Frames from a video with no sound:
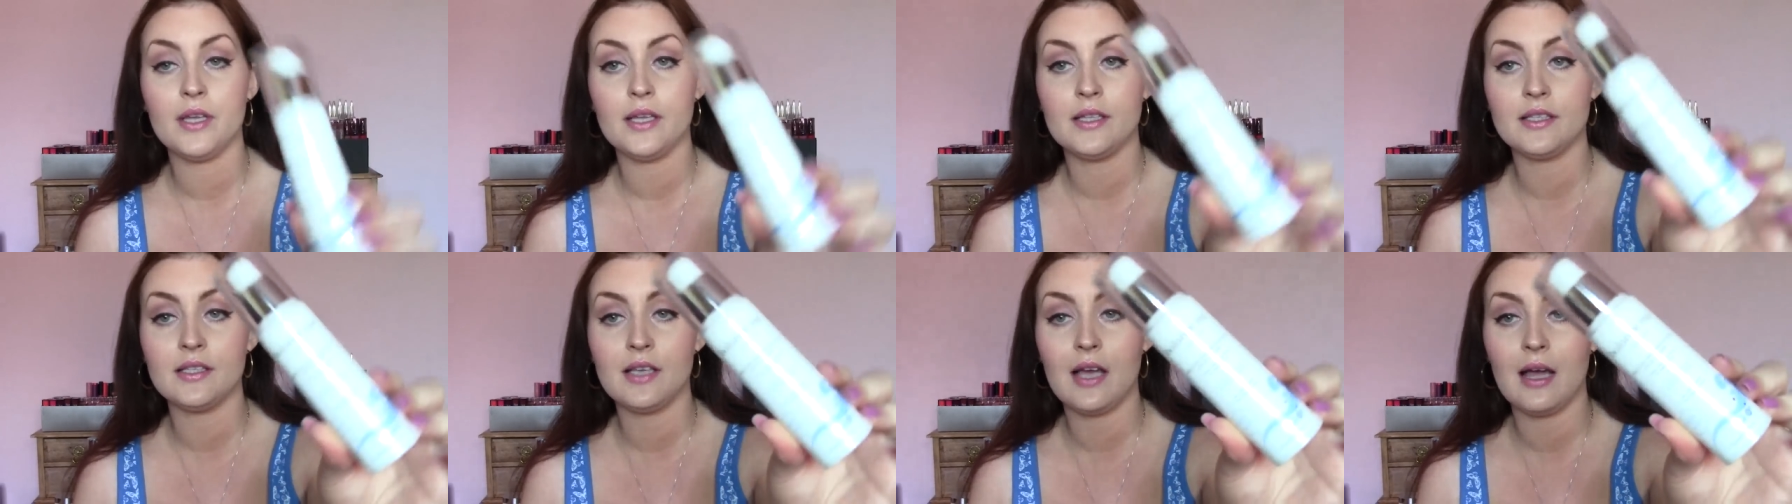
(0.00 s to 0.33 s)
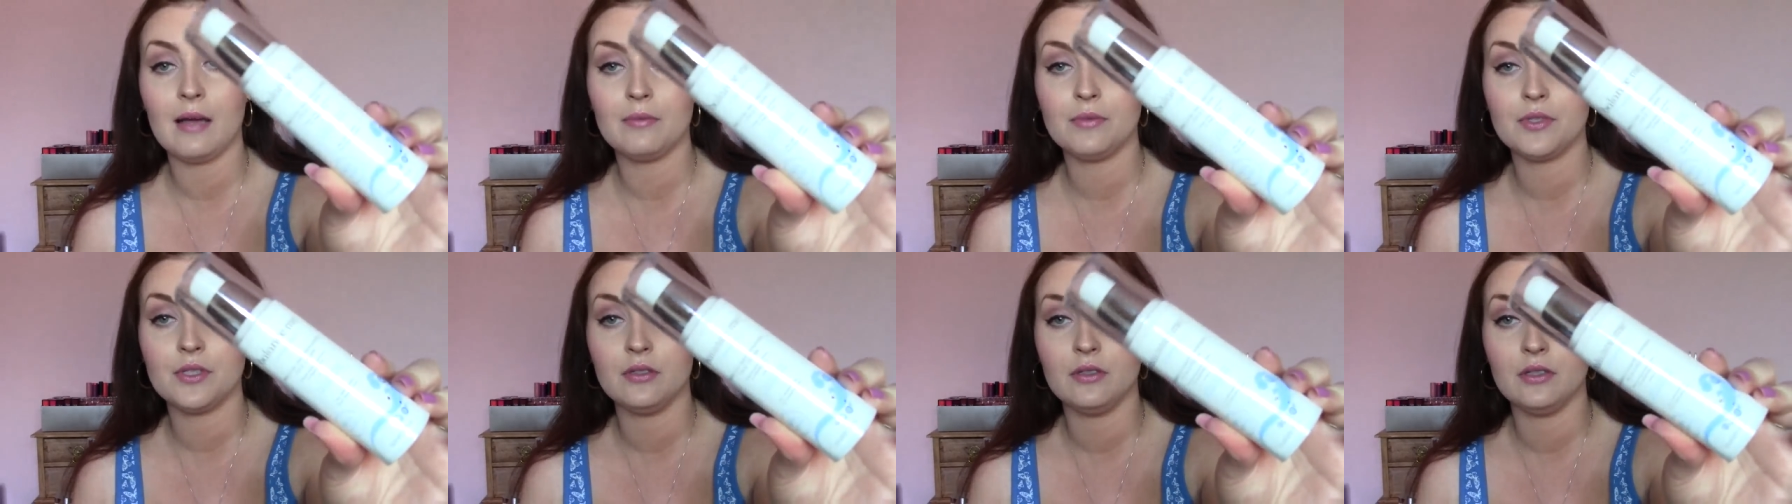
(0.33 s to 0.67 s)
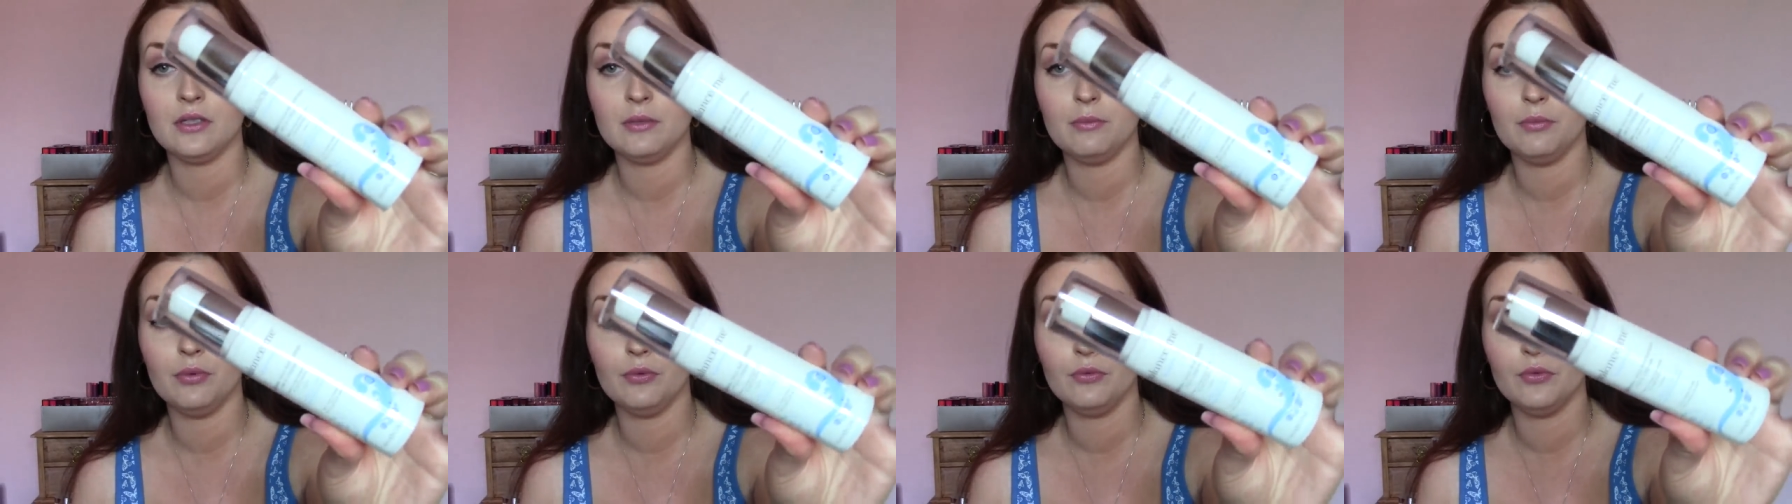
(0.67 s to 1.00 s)
It's
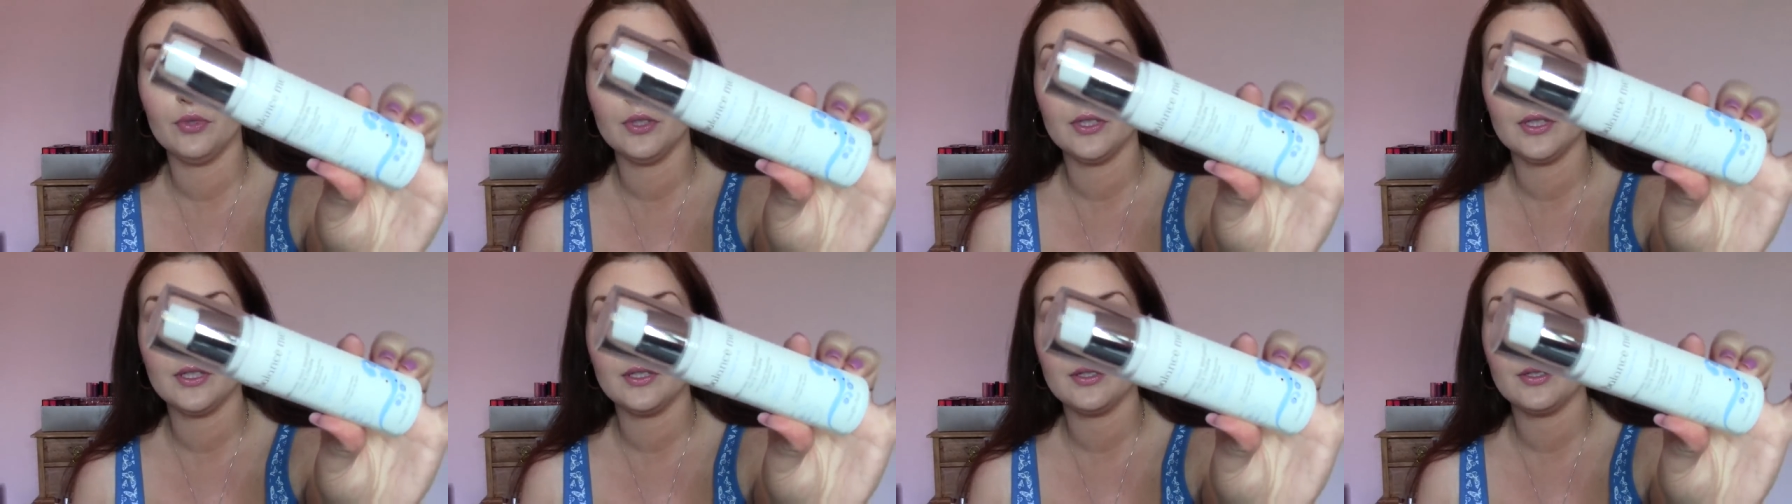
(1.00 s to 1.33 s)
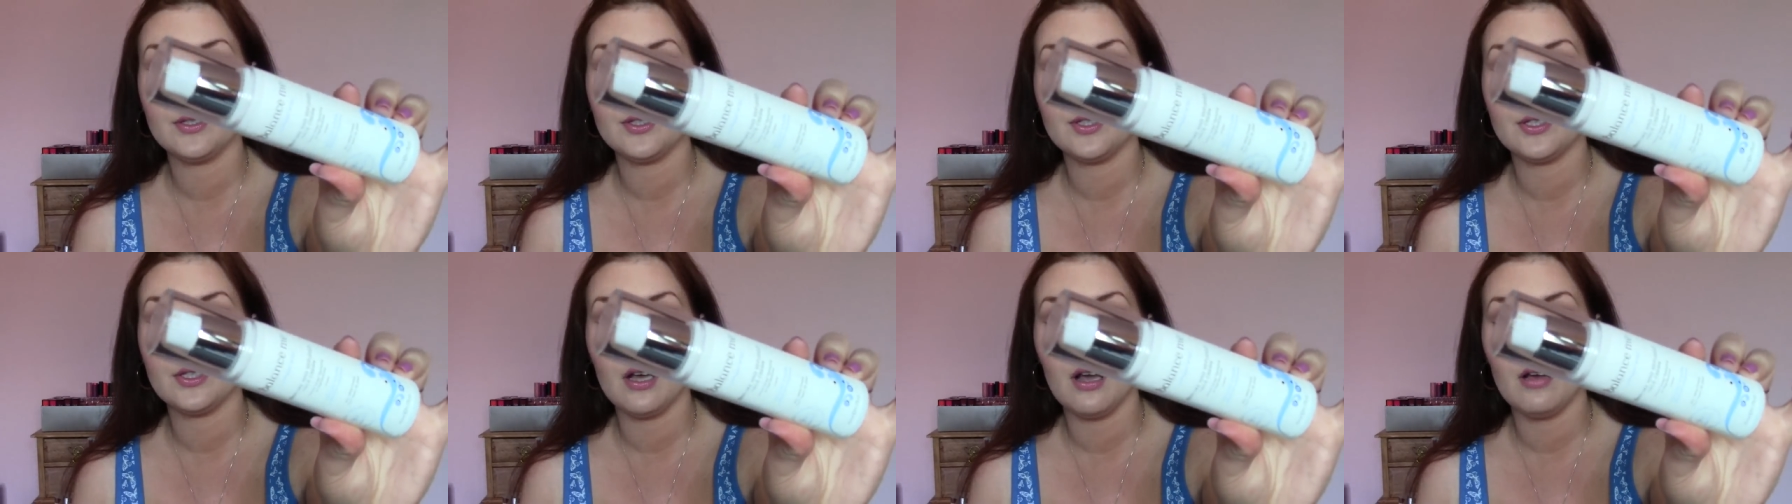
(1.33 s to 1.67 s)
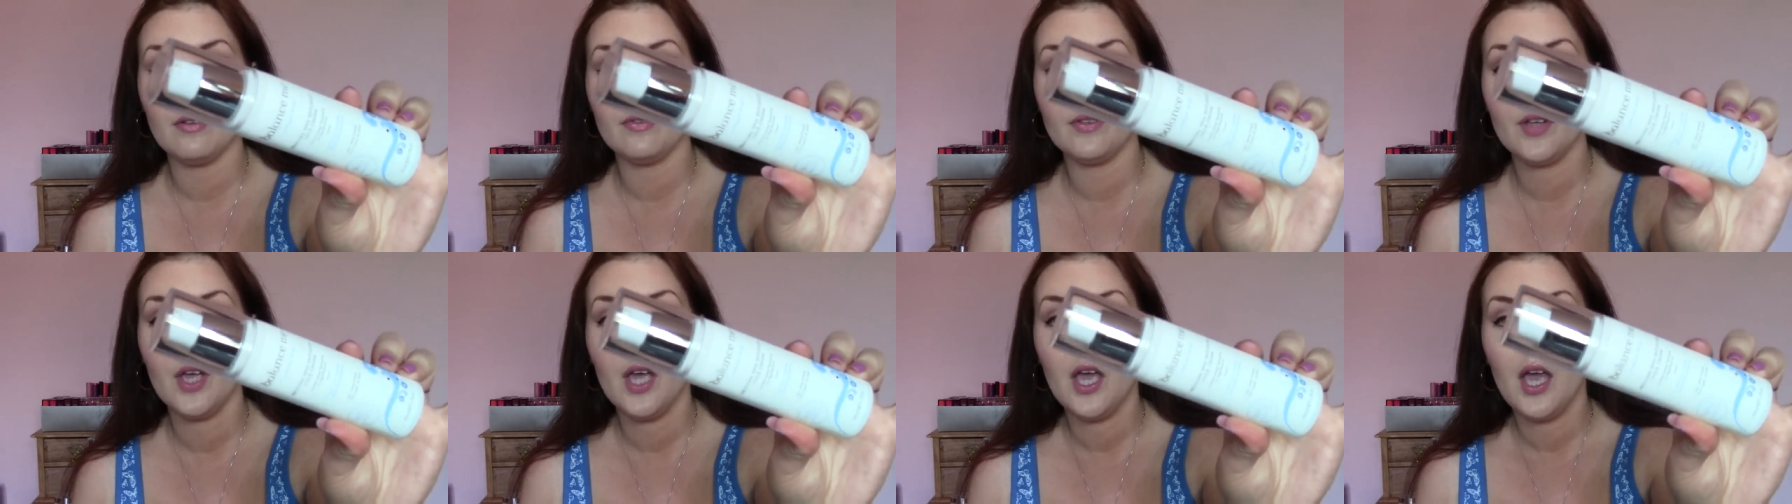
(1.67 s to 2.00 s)
absolutely brilliant
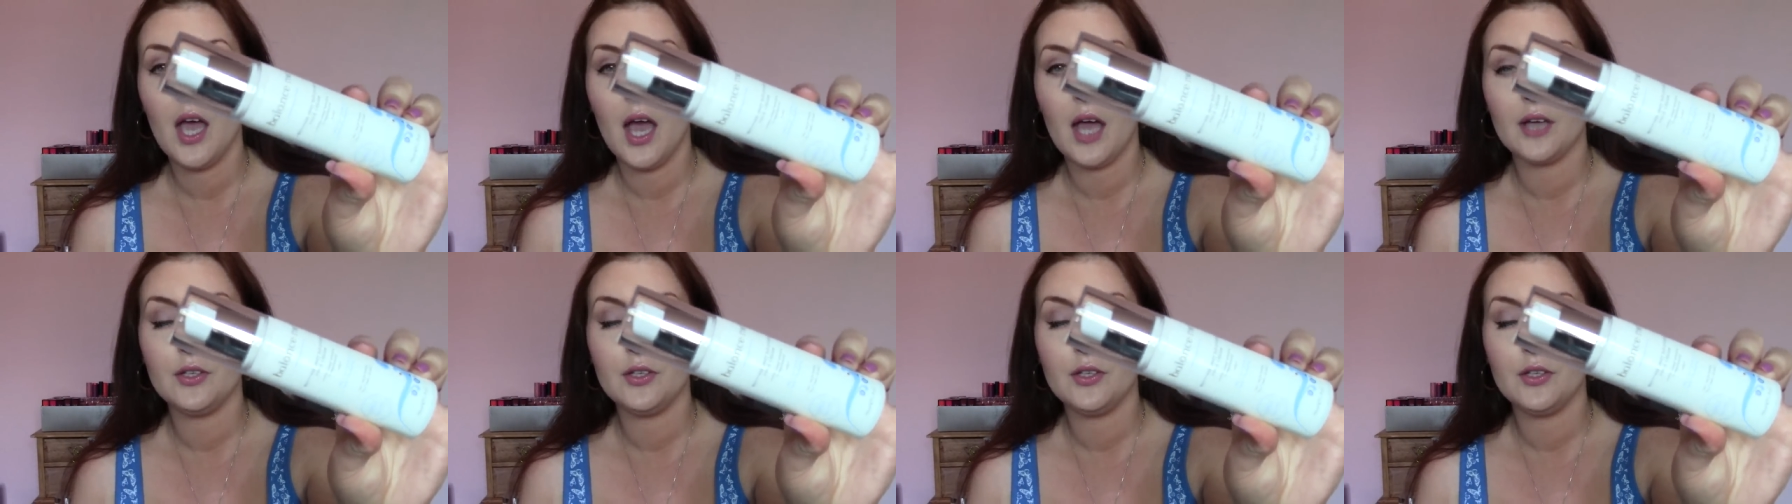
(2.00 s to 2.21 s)
stuff,